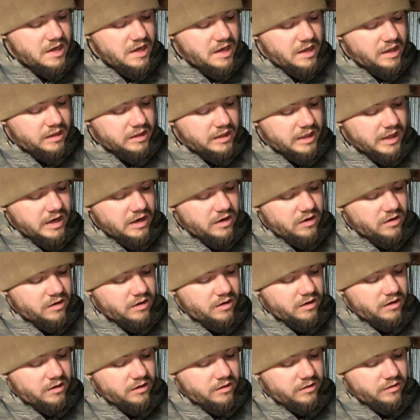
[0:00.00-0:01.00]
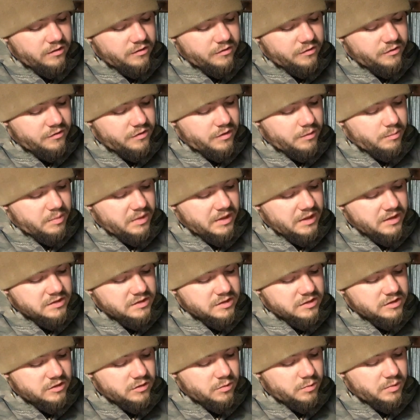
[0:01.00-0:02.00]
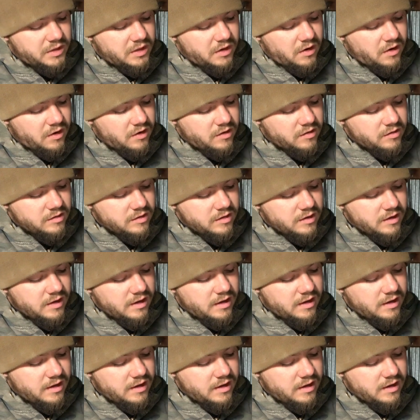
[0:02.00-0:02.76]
A layer of the pieces to be hardened